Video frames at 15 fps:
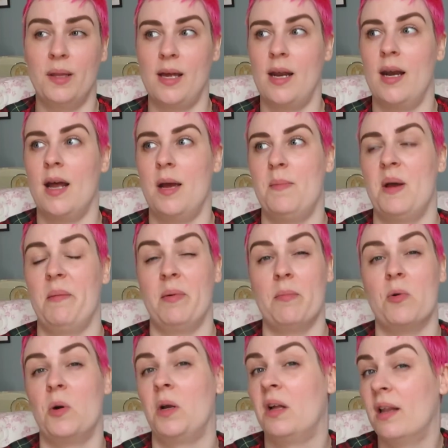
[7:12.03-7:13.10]
then I might be
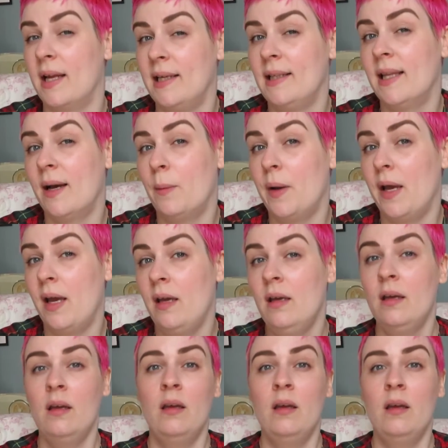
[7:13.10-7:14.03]
more inclined that way,